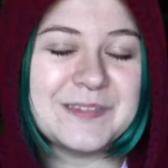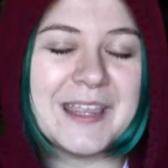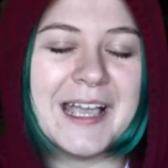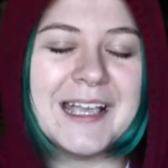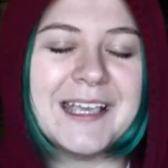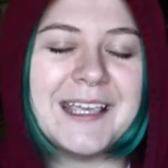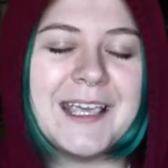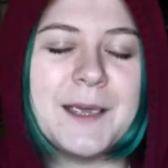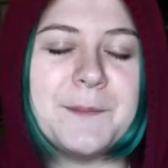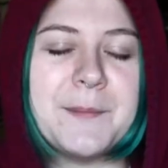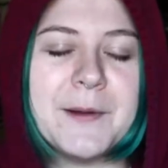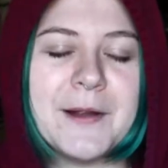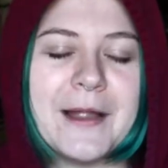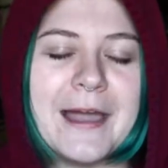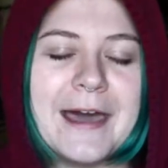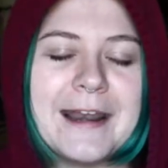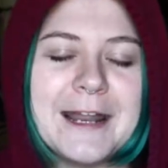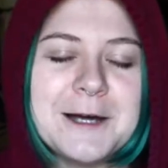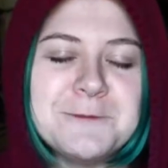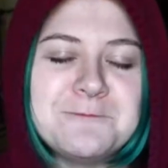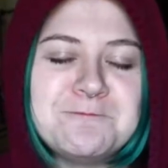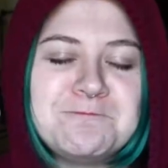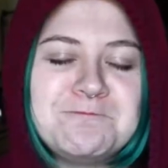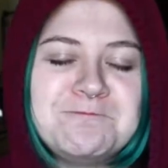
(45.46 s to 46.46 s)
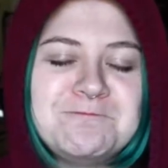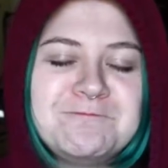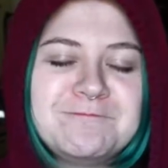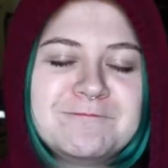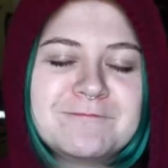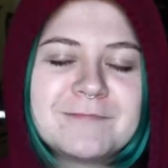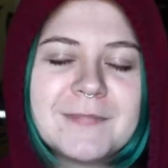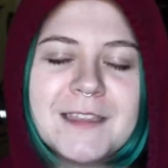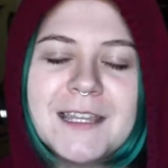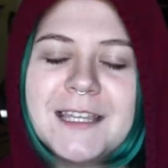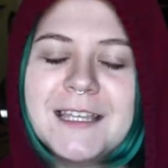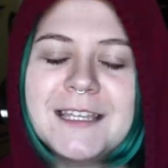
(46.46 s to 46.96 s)
keep your head up.
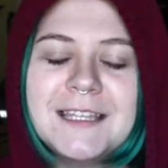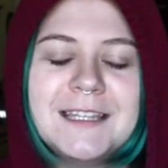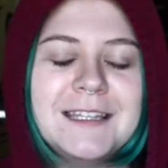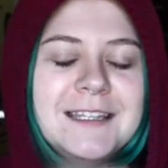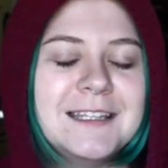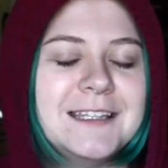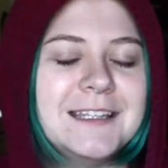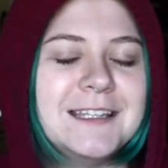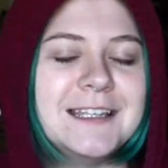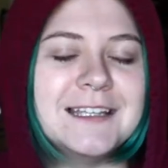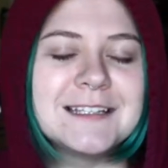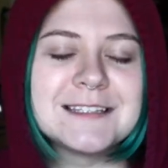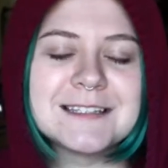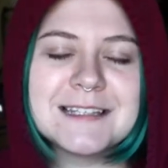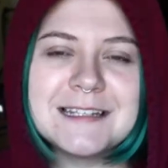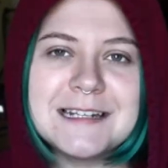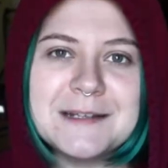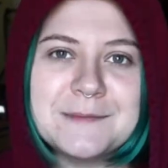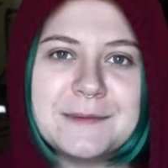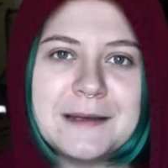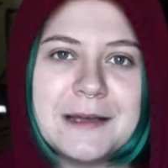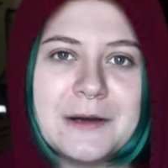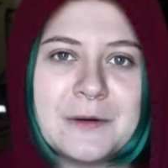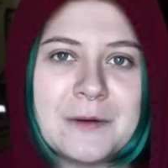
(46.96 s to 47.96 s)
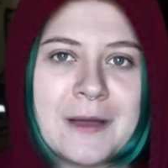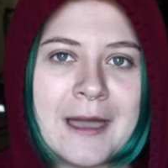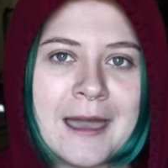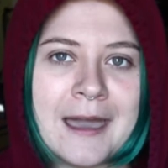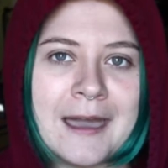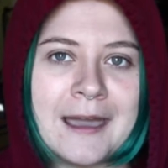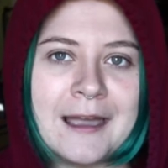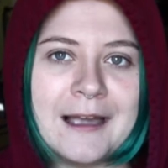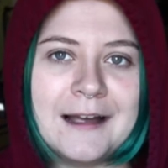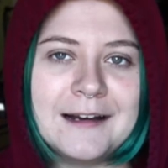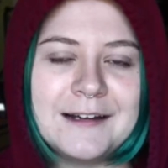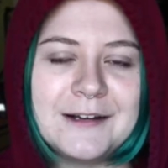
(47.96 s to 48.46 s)
It's gonna be
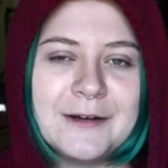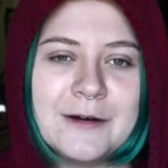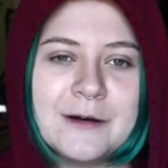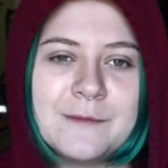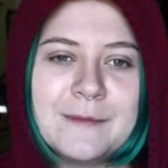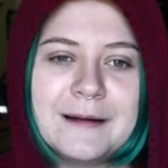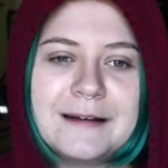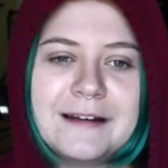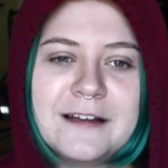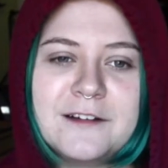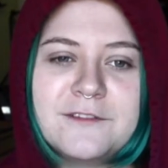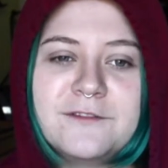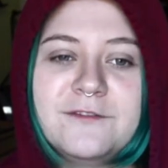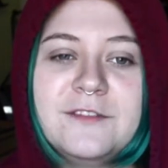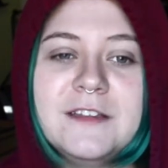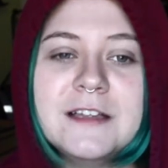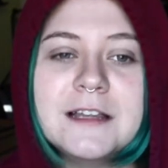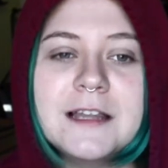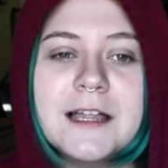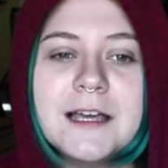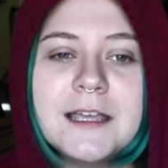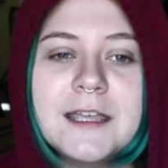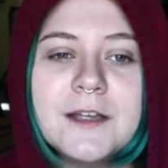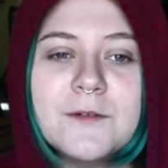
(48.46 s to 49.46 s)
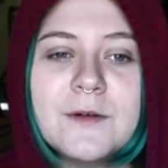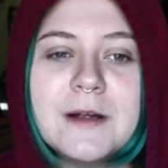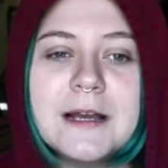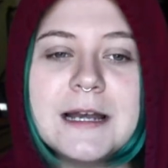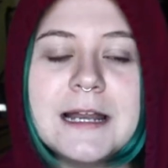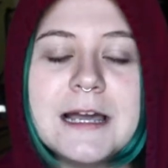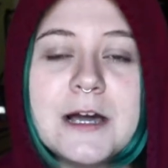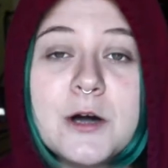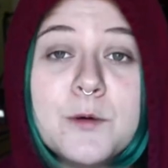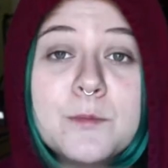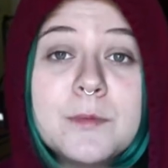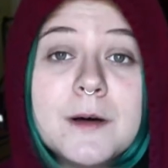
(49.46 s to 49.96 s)
okay. I know it might not feel like it right
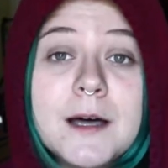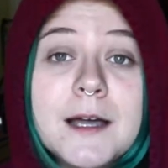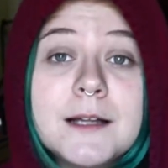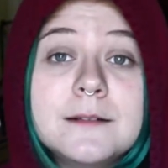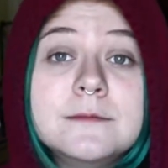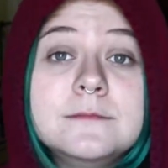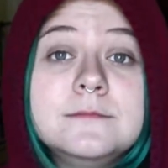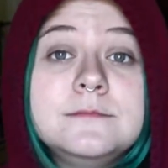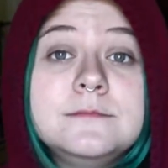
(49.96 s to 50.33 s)
now, but